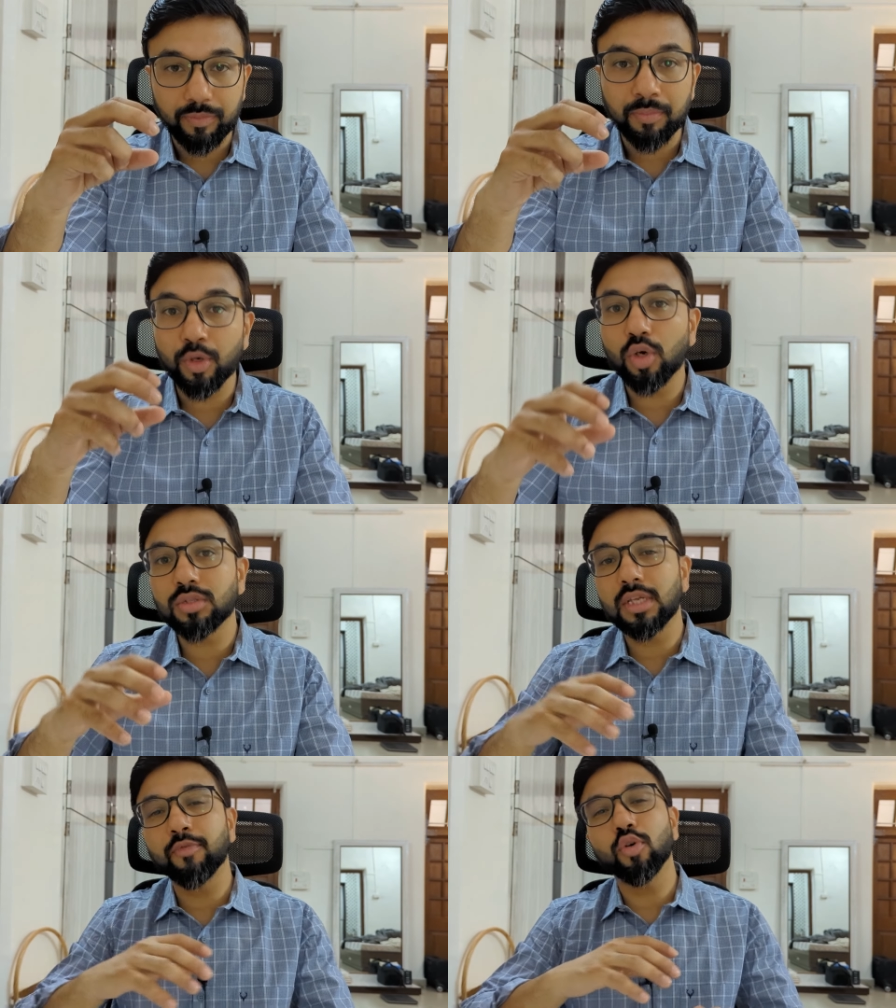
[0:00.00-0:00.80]

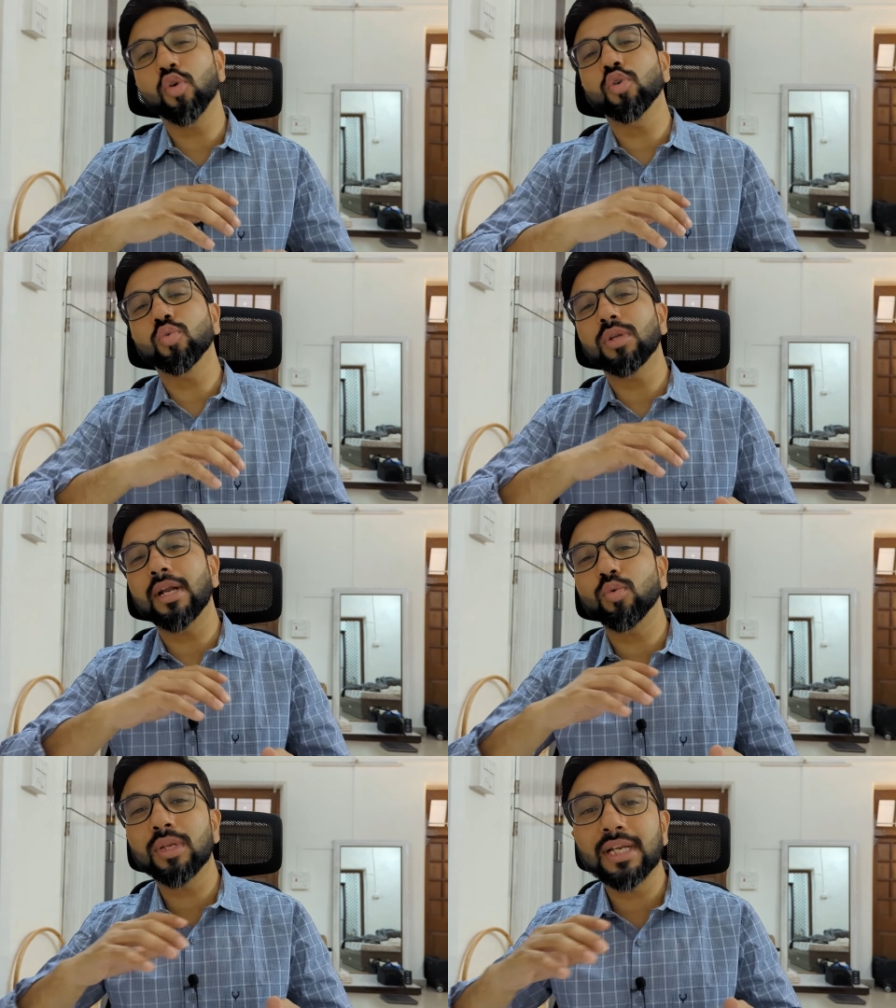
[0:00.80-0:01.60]
Because if you are going to
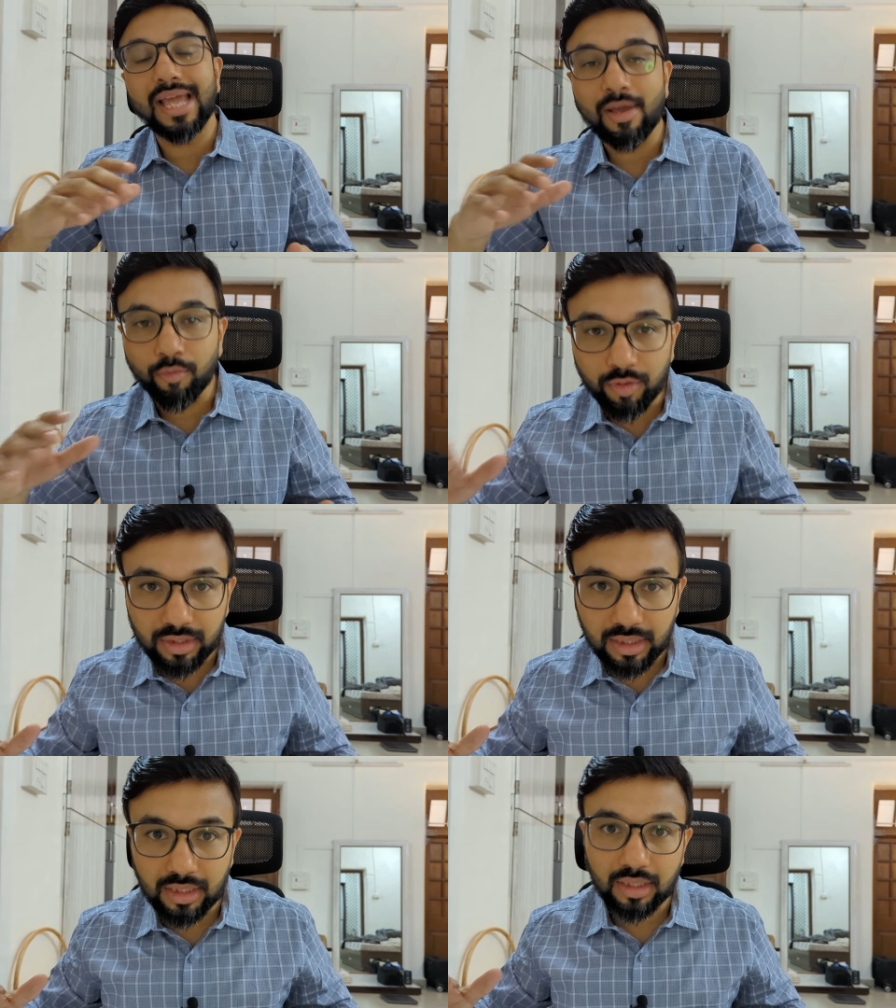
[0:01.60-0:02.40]
try to read
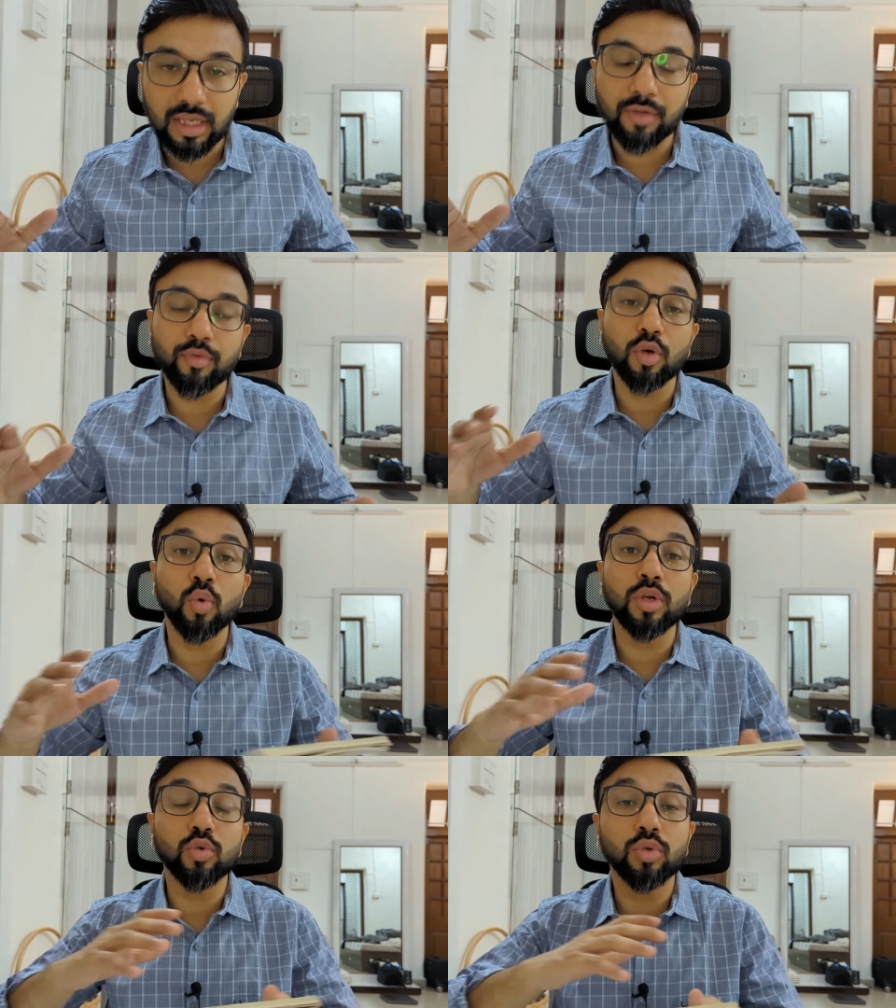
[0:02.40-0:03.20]
everything, if you are
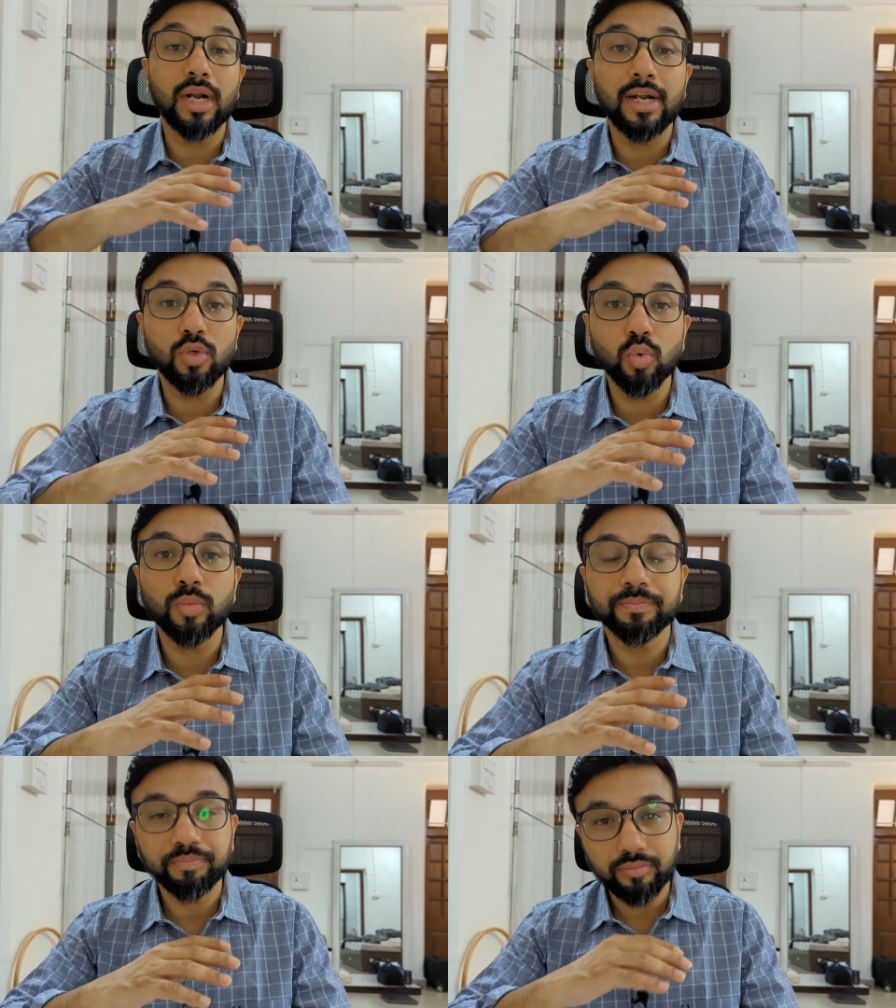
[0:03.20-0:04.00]
going to try to